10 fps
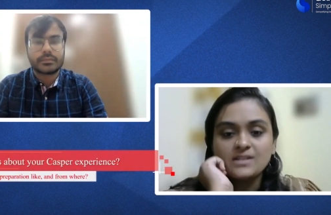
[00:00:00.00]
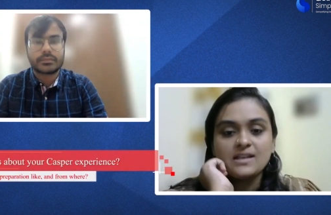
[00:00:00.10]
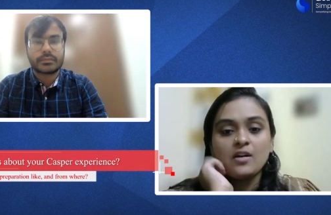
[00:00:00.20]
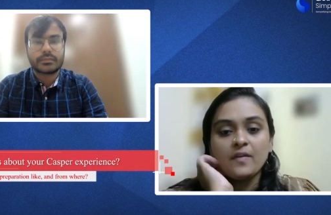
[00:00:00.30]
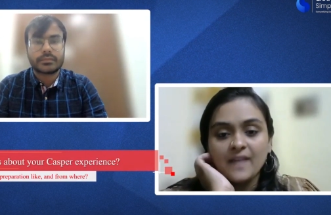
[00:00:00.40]

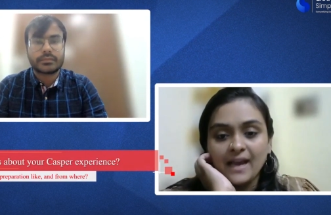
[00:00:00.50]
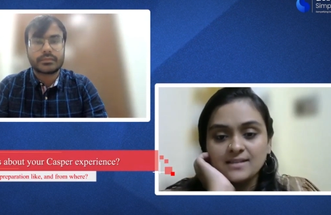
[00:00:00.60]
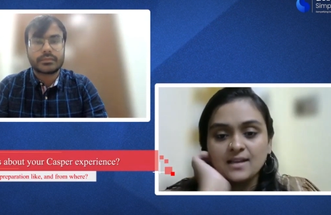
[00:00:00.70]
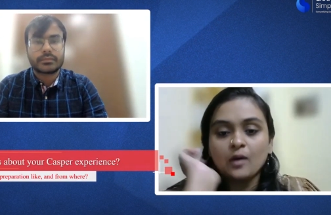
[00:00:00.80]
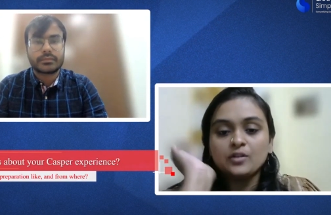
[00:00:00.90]
Speaker 1: intel on
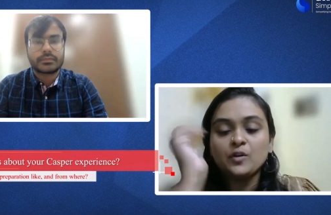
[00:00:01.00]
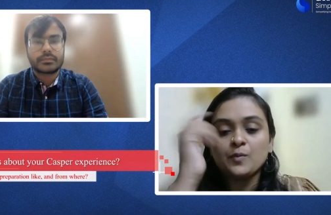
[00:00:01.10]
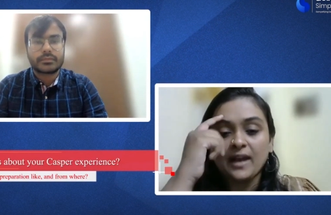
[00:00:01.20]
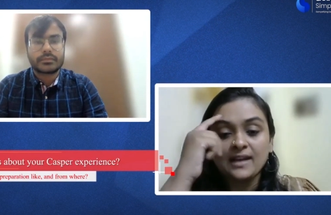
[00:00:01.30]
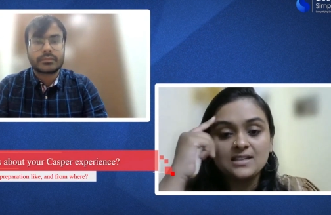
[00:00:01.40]
that how did
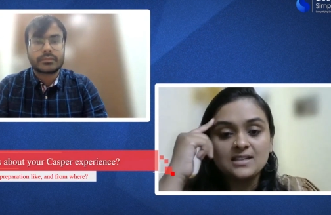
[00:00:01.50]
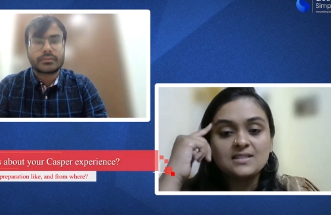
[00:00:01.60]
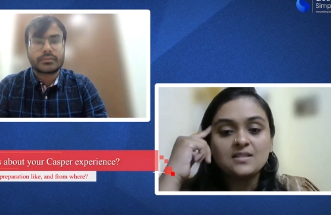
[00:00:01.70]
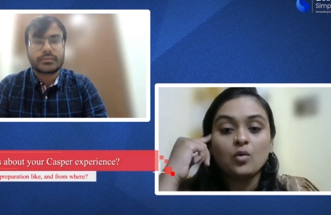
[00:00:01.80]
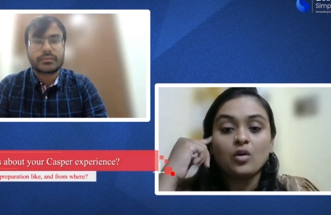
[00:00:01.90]
you
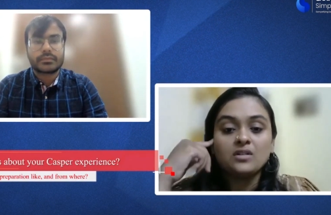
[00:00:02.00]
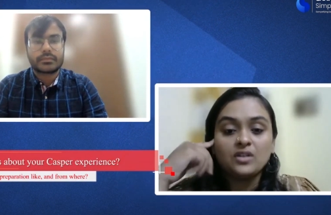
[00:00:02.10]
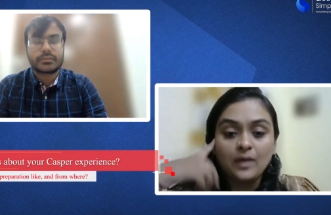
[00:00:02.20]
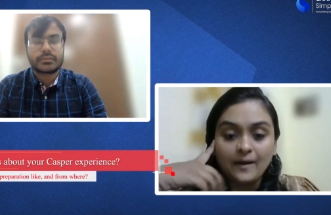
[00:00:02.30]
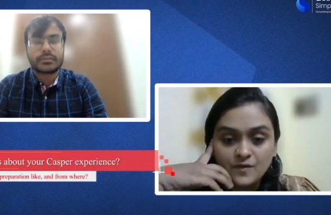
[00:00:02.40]
practice
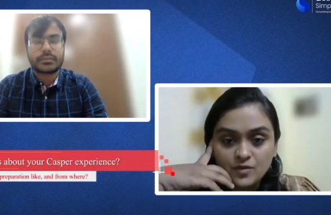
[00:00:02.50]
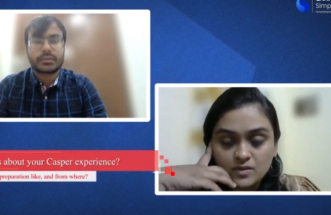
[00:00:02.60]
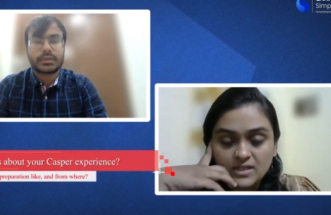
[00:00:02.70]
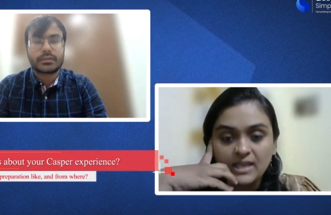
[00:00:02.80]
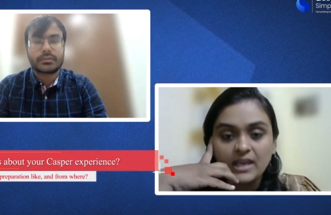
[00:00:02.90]
what you have
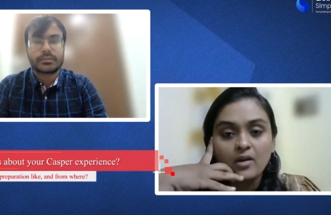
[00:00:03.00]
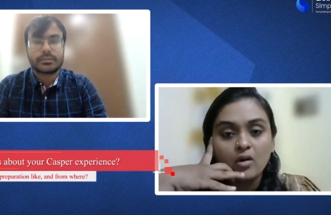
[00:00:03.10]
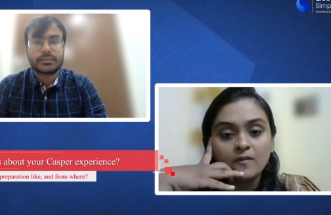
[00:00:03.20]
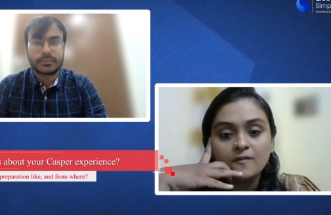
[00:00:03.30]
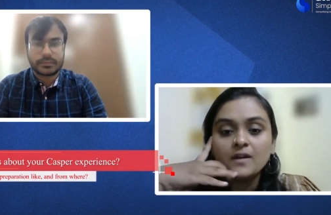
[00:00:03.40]
to take
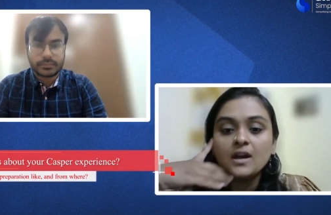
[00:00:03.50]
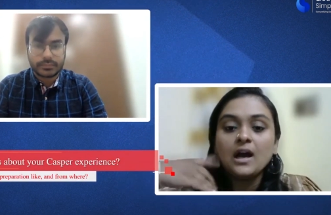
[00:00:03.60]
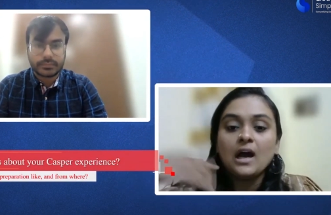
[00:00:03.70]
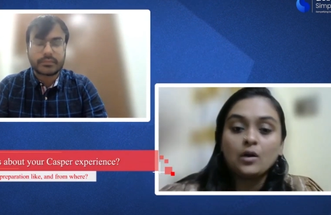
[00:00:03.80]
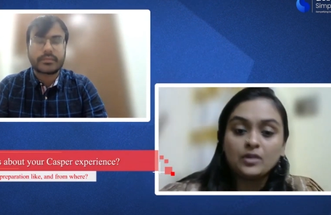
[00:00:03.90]
care of
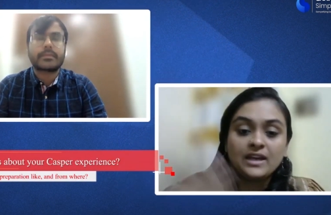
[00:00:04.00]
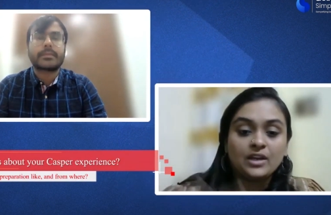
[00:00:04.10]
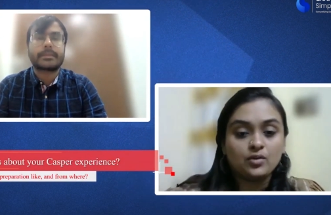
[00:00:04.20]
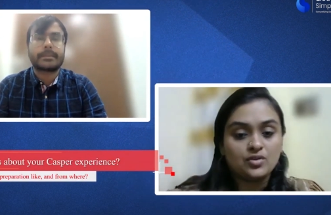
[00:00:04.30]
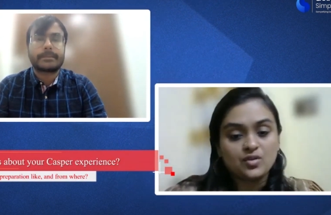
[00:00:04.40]
how to
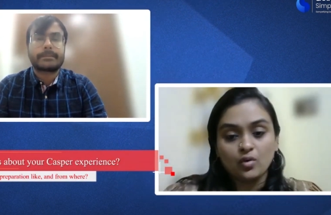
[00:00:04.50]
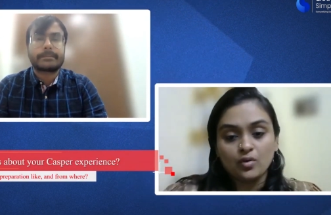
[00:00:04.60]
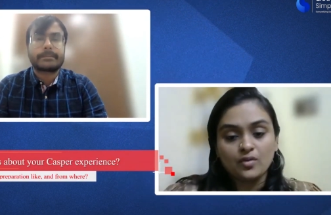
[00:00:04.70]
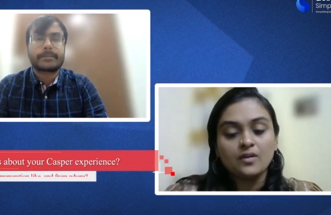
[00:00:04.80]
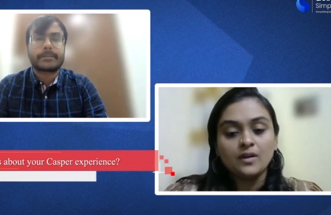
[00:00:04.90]
get a good
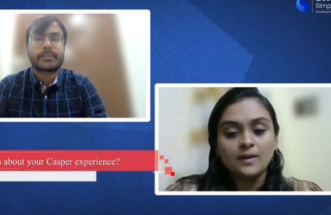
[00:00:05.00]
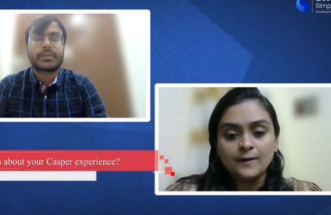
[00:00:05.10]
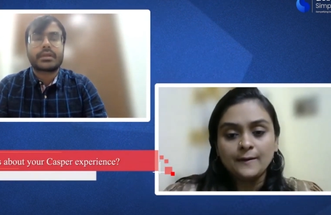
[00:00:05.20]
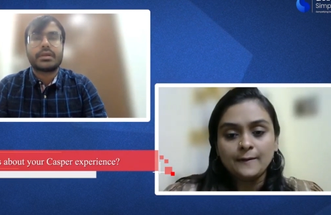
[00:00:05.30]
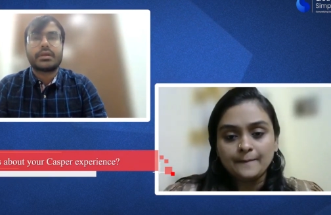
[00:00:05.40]
score
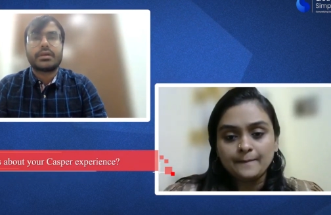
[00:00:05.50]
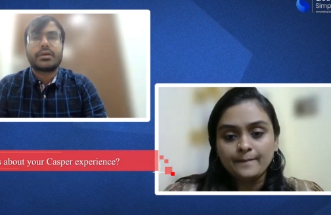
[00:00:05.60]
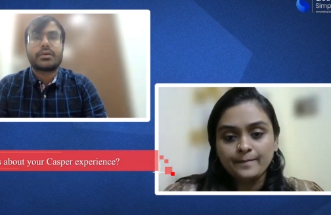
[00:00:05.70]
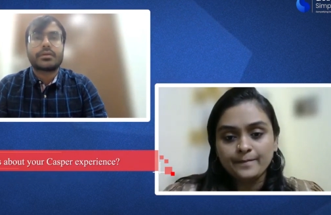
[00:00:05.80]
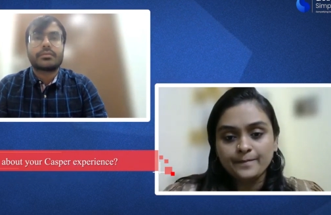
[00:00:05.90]

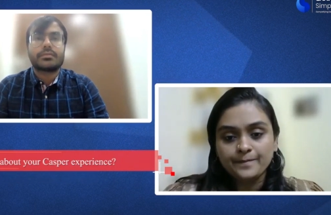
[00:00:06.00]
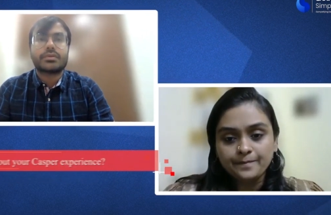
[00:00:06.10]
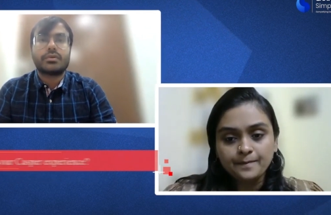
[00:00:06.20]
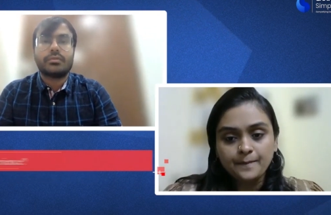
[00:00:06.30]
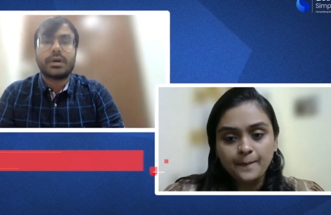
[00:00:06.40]
Speaker 2: okay
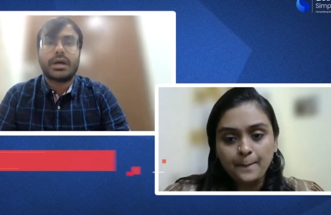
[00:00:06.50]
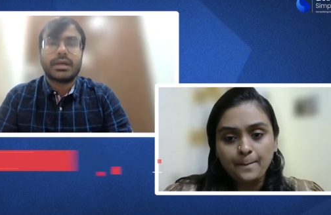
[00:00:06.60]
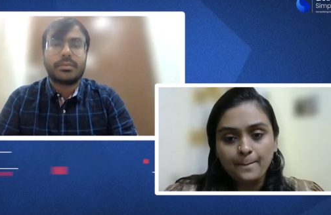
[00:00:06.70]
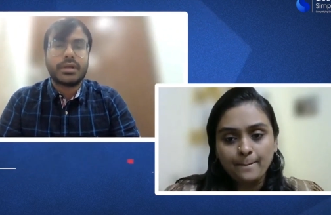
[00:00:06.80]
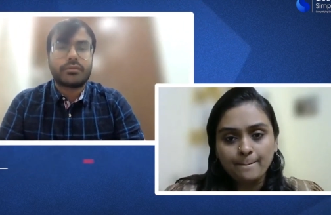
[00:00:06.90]
so
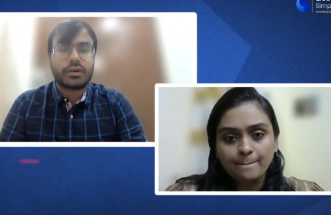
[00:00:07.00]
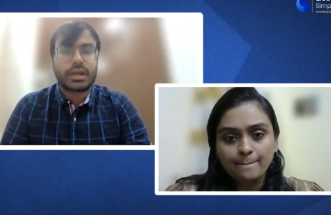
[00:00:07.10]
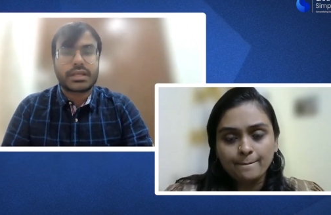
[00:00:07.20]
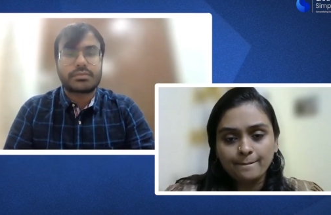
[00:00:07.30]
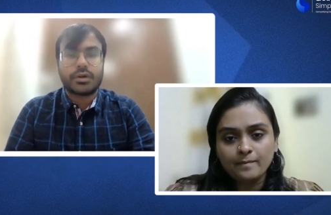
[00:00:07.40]
i
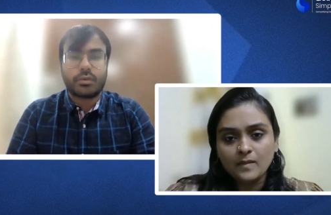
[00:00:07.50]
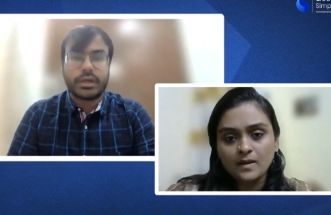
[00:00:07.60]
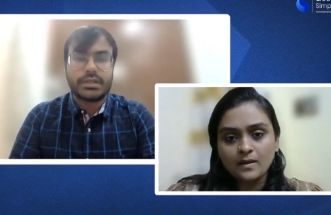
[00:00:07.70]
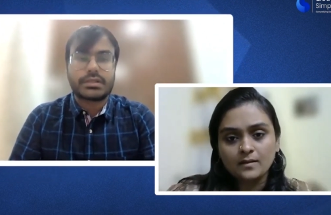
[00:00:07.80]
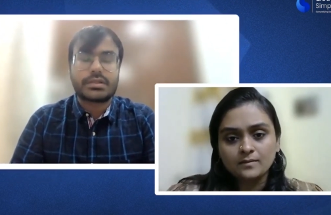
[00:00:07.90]
appeared for
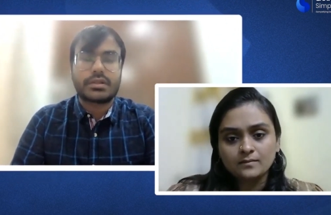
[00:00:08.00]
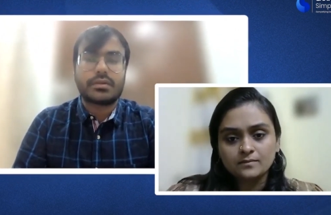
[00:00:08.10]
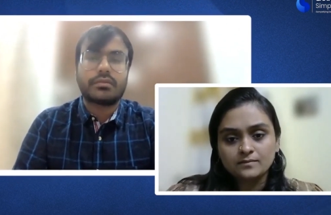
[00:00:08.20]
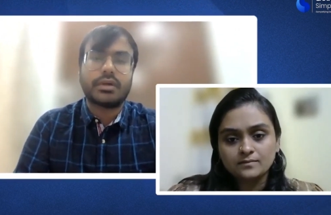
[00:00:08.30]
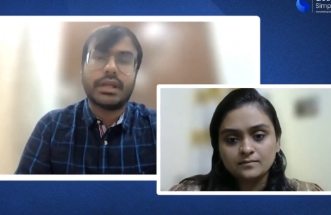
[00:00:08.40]
casper twice
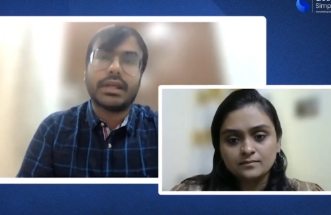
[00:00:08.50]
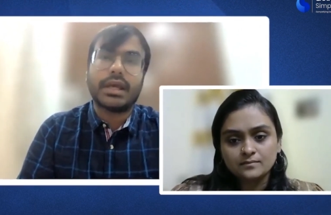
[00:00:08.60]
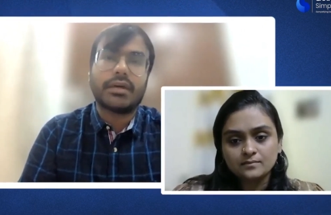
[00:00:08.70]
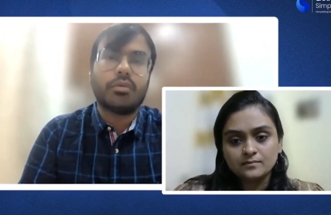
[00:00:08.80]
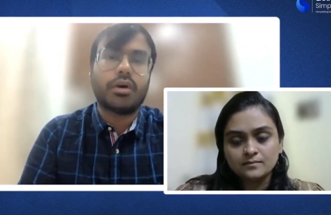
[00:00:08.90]

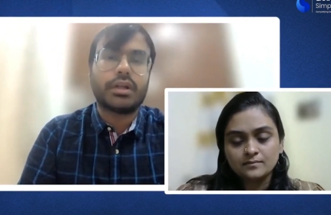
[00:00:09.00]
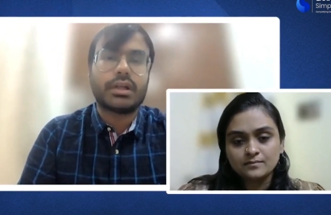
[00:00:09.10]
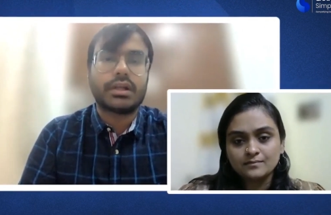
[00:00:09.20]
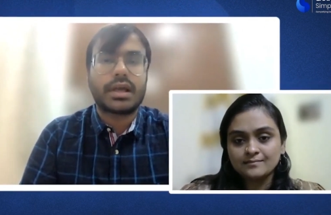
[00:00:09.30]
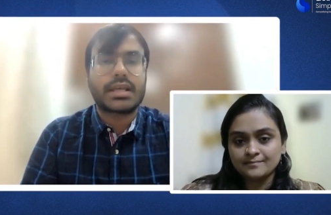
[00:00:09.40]
indiana
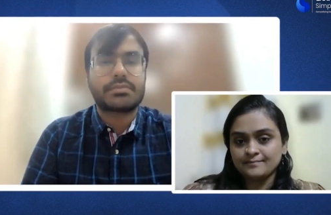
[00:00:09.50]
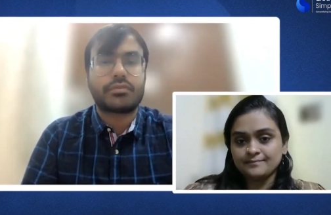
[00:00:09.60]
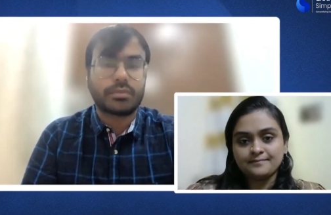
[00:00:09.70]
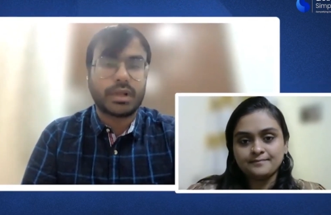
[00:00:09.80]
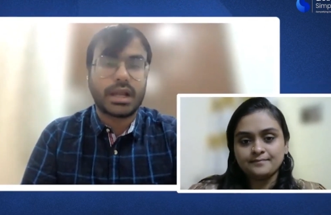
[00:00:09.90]
wanted a
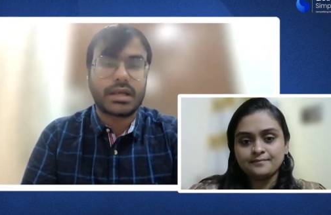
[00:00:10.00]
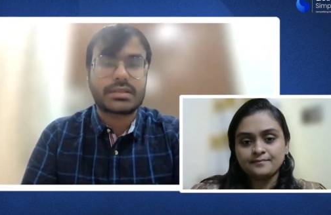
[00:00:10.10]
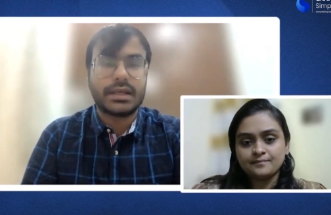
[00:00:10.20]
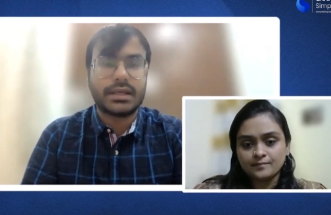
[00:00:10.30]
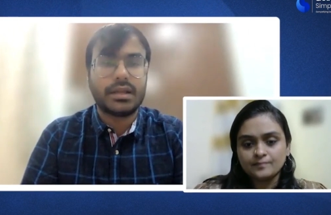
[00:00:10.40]
casper from the
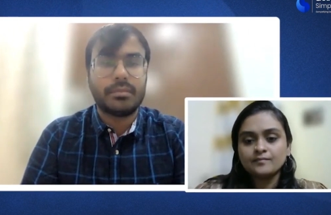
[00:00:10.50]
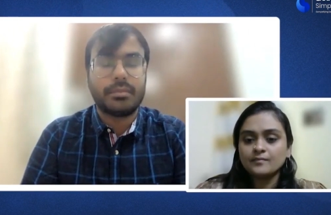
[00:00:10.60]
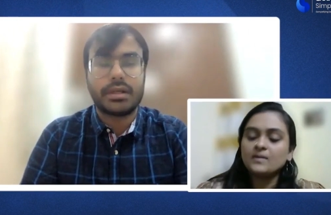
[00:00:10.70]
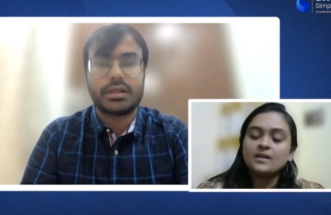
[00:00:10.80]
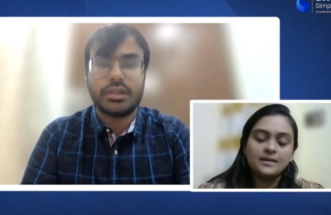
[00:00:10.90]
last
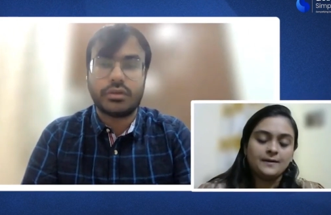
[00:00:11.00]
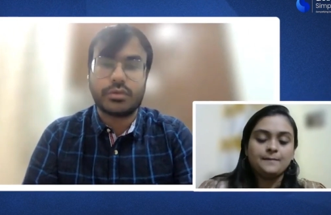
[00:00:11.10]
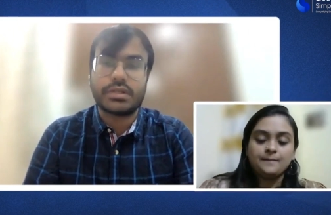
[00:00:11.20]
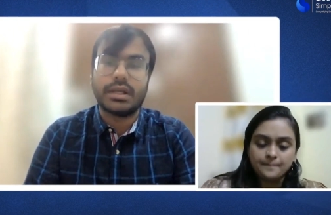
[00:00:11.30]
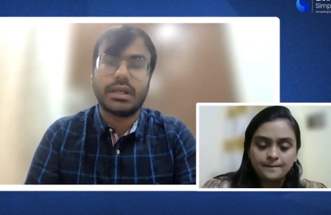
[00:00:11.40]
cycle but
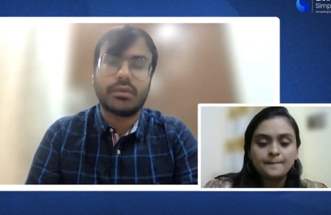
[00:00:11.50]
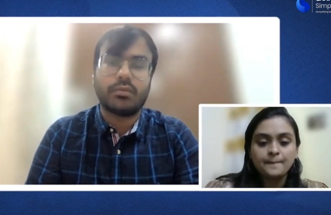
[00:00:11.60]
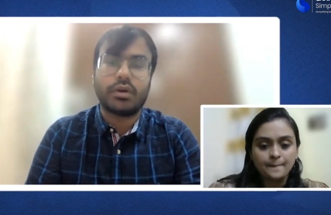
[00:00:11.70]
ucla